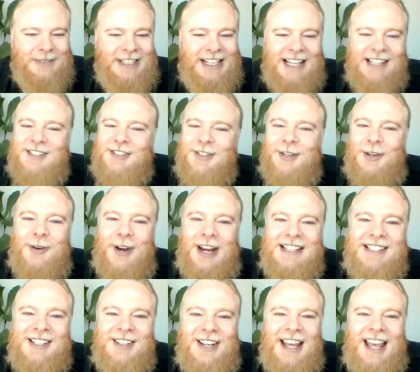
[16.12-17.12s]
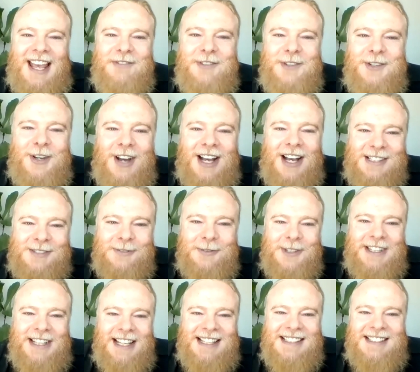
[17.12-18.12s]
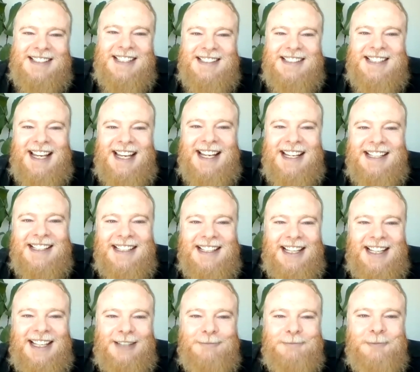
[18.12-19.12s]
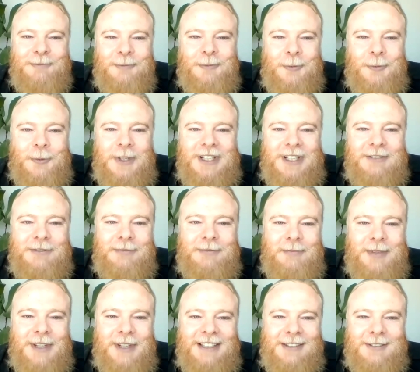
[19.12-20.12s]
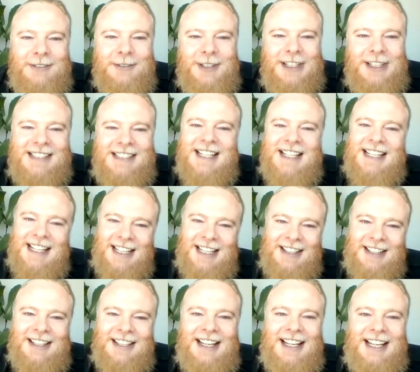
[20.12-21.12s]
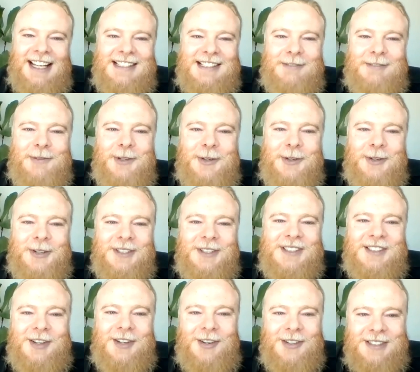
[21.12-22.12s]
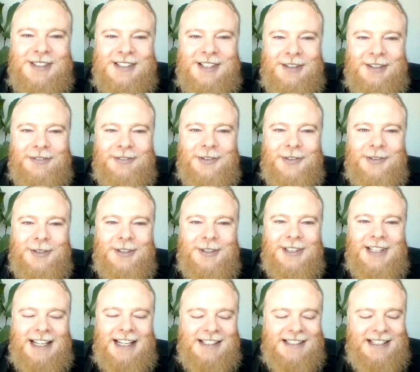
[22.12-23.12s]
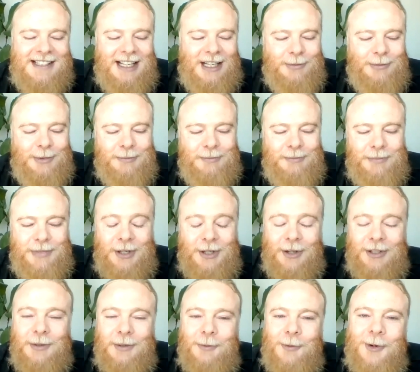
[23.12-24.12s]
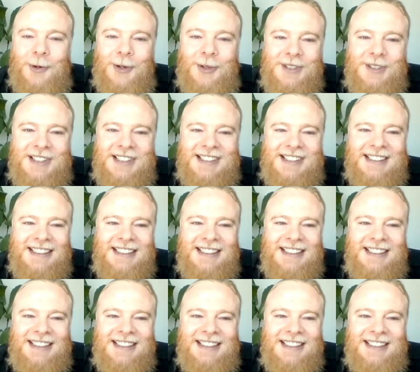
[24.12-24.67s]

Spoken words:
Yeah, so great to have you guys with us today. We've been really digging some of your songs off your latest album, Beyond the Walls.